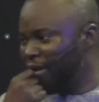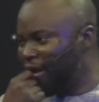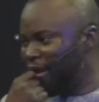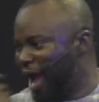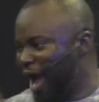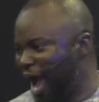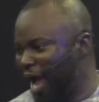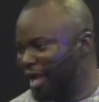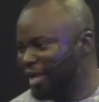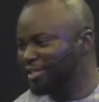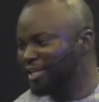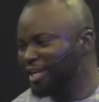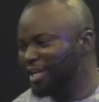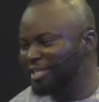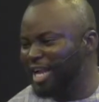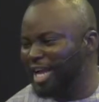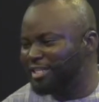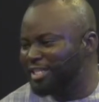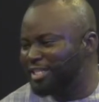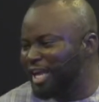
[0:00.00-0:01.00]
And
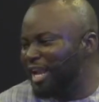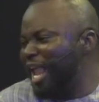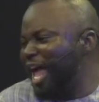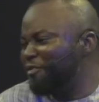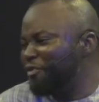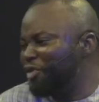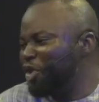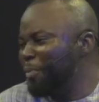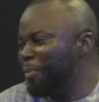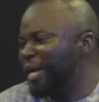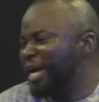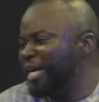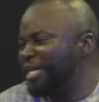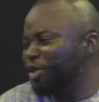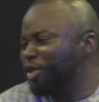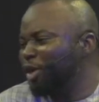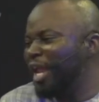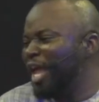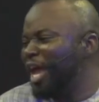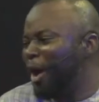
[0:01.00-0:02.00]
there's a level you begin to
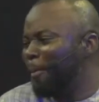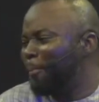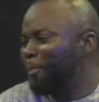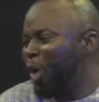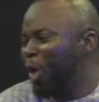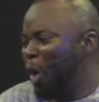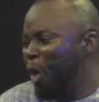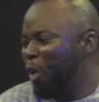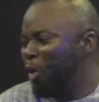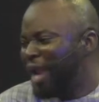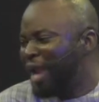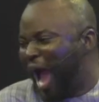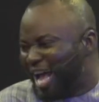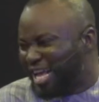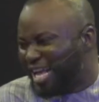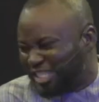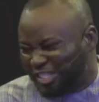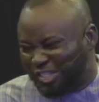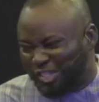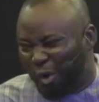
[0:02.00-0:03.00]
lay up gold as
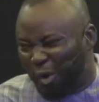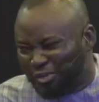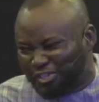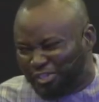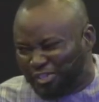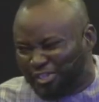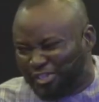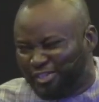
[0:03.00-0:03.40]
dust.